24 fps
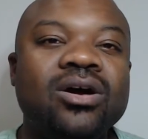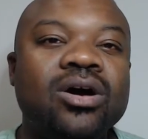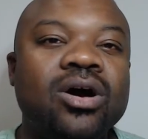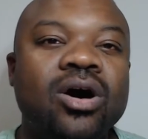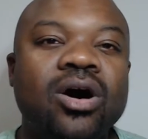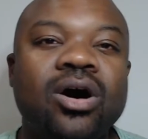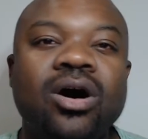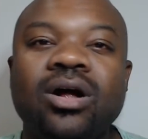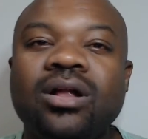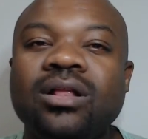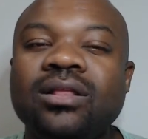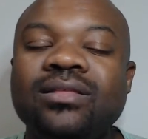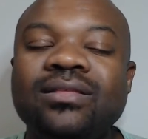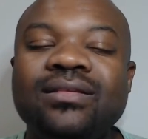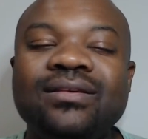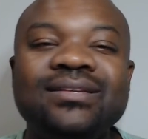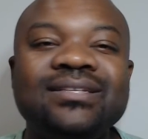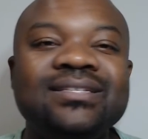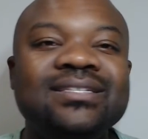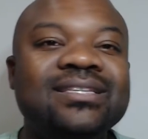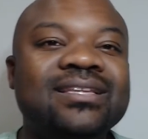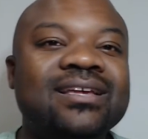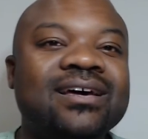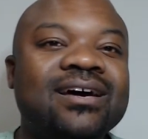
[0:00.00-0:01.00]
All this
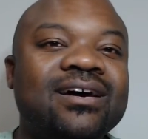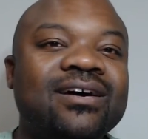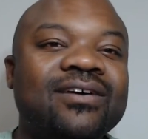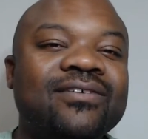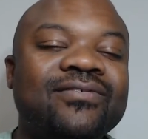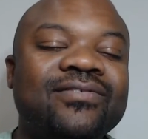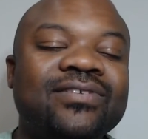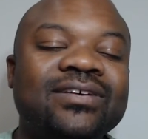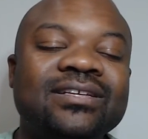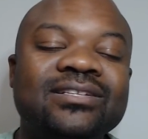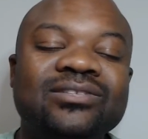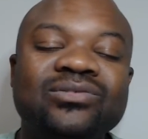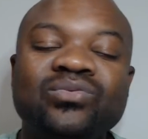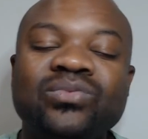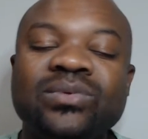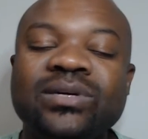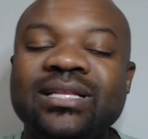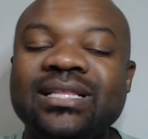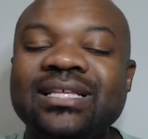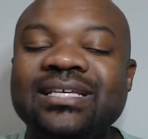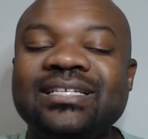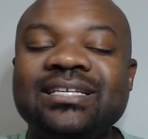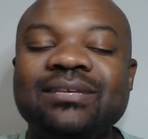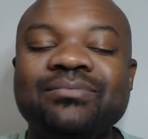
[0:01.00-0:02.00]
stuff is
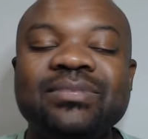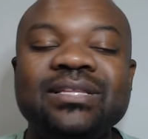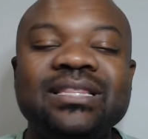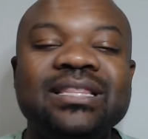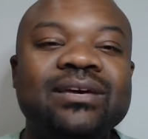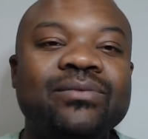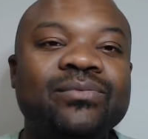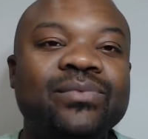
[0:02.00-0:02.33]
really something that